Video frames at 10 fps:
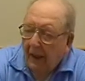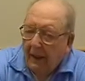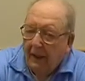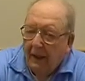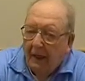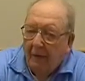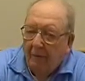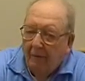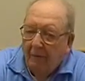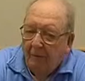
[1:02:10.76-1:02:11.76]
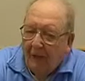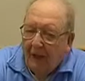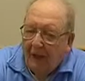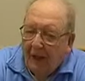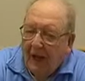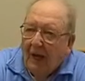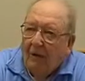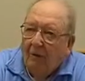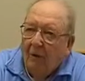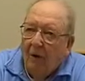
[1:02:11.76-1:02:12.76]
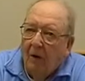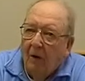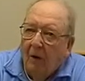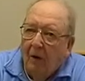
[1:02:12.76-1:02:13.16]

And they did that for